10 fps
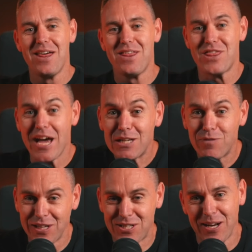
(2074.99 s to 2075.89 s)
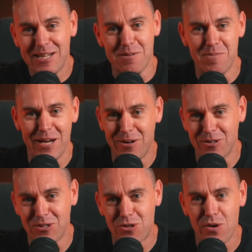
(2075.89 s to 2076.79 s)
Thanks for listening to Money
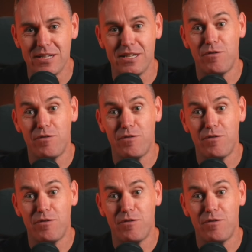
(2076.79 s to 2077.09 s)
Grows on Trees.